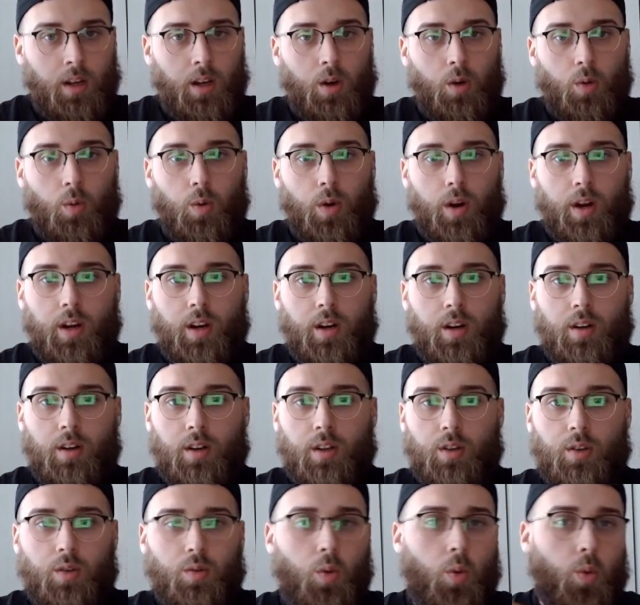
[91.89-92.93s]
where
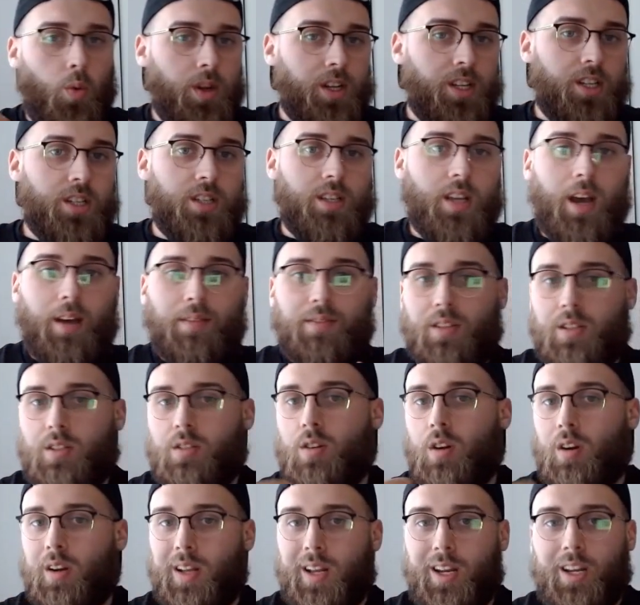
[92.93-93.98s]
we just have to
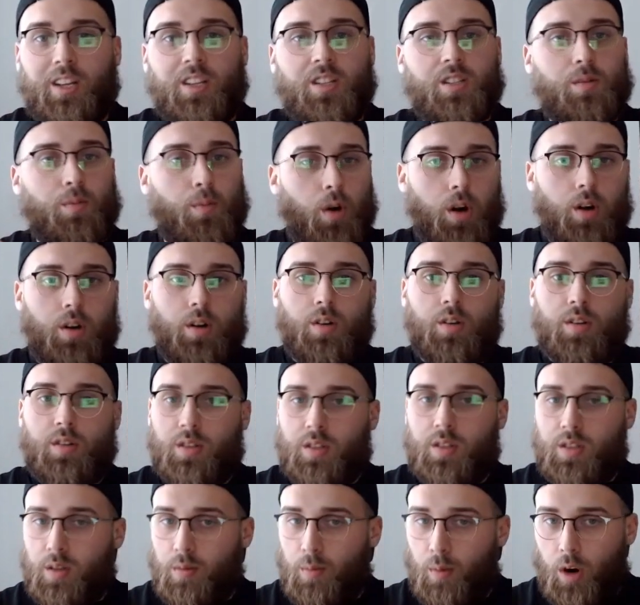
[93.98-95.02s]
start getting smarter and
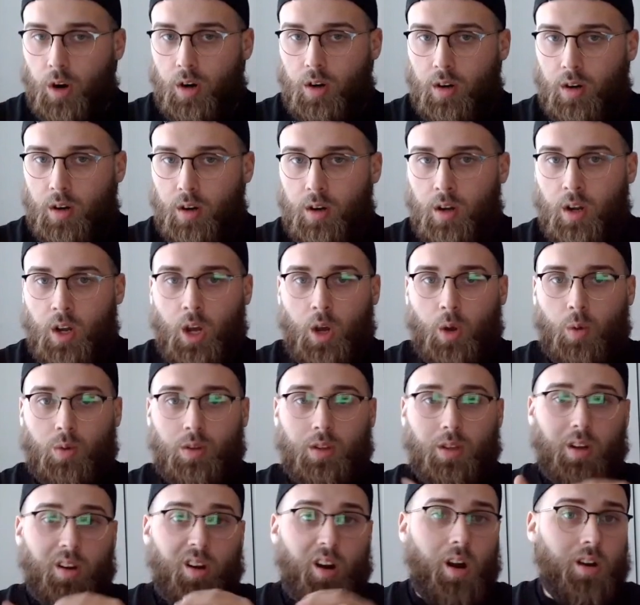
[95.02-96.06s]
smarter with
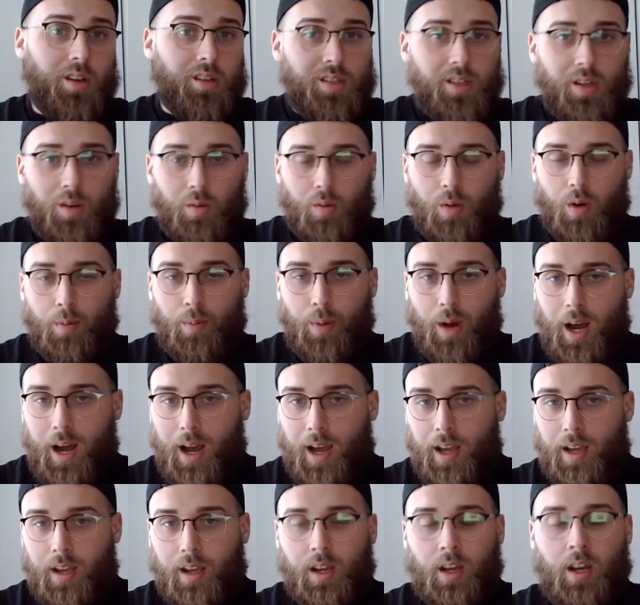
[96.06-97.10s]
the cards that we're
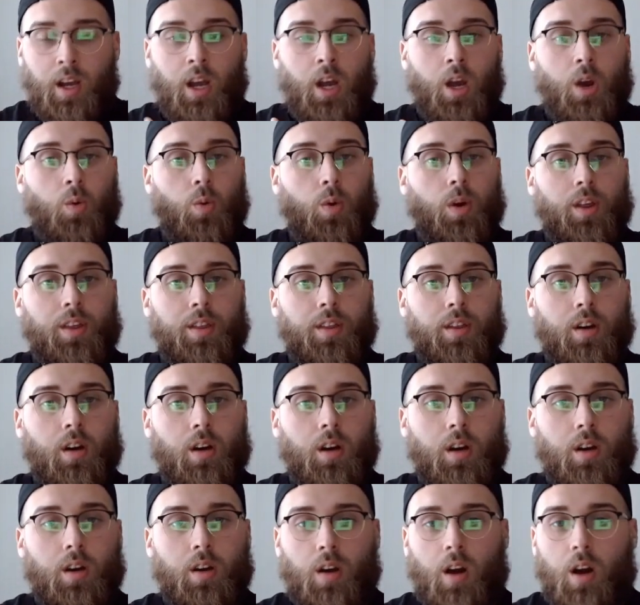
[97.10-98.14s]
buying, with
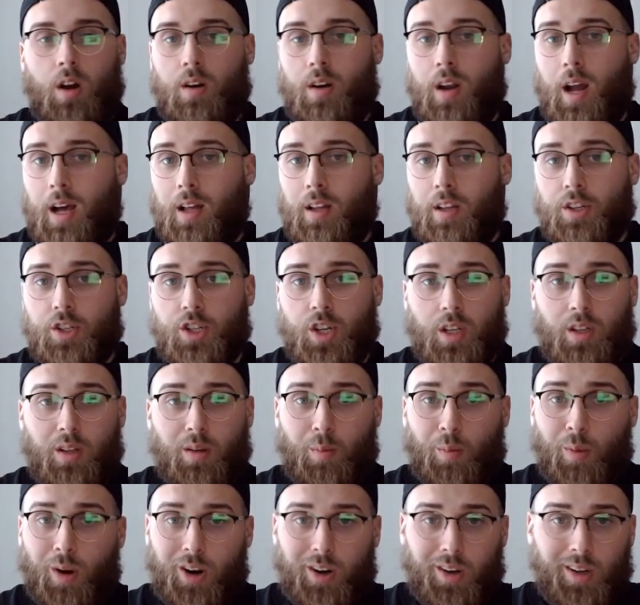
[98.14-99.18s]
our knowledge on the
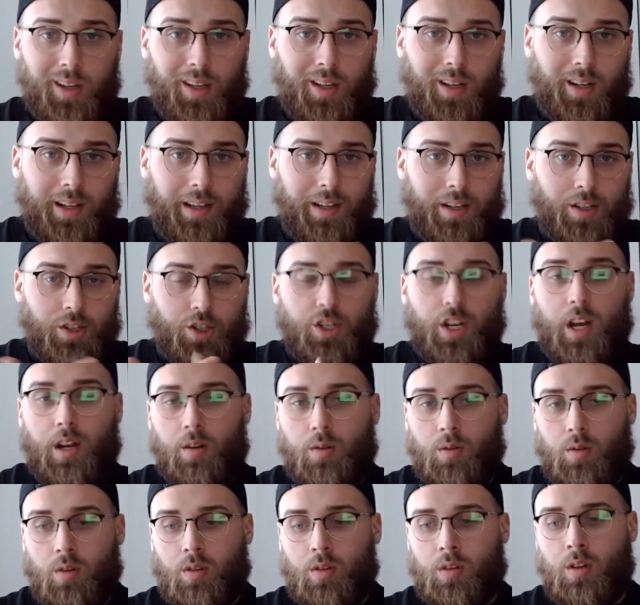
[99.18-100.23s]
market in
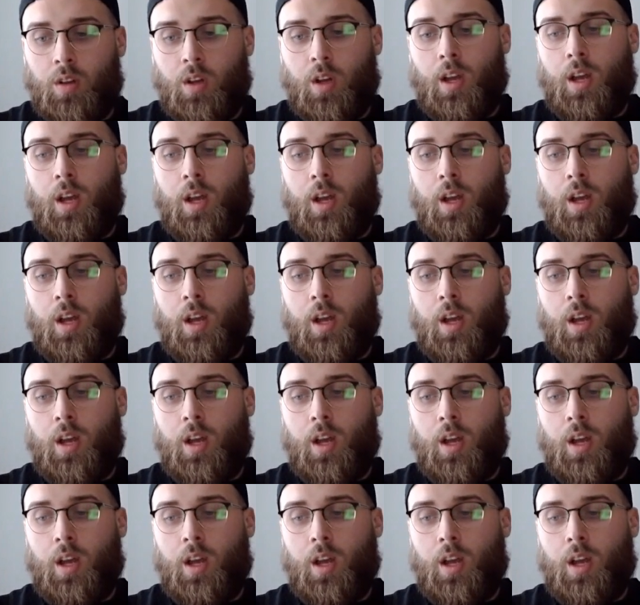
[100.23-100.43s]
general.